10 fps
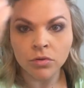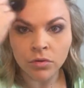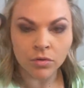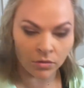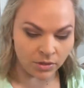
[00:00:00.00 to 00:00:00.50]

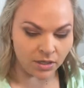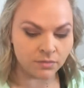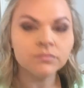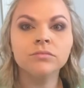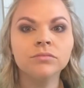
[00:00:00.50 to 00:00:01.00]
Okay.
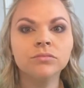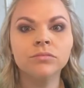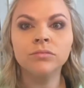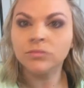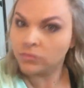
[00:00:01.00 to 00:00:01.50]

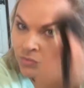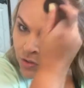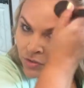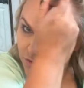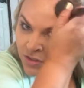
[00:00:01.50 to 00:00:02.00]

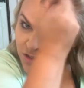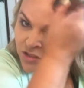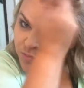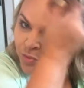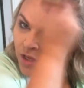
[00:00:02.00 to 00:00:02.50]
This
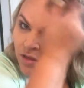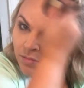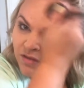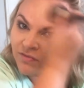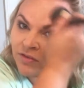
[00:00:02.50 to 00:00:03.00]
is probably
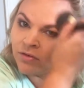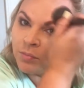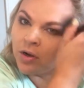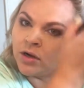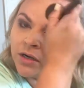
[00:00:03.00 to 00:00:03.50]
my favorite
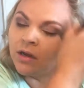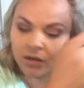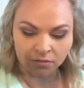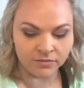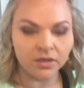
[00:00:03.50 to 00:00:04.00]
part
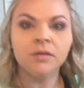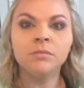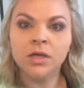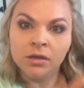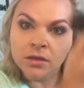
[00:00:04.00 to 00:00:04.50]

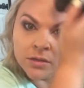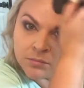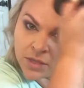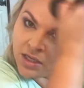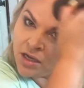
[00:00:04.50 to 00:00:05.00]
of
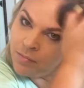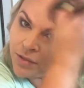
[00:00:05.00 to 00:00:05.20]
makeup.